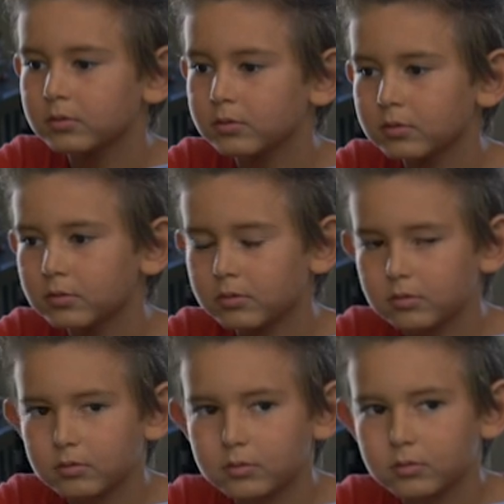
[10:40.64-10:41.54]

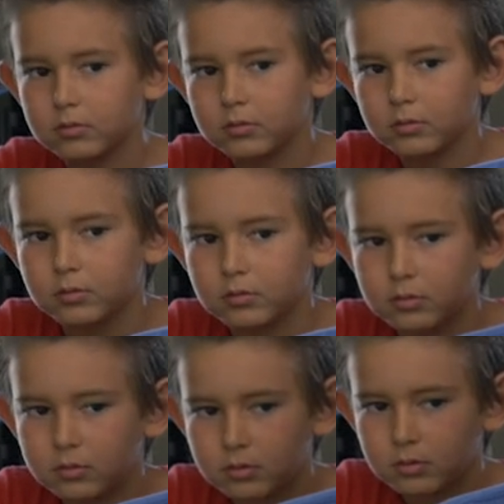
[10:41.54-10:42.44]

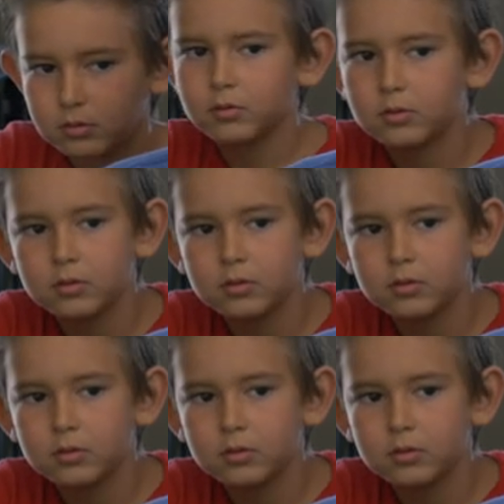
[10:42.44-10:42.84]
The person shown says nothing.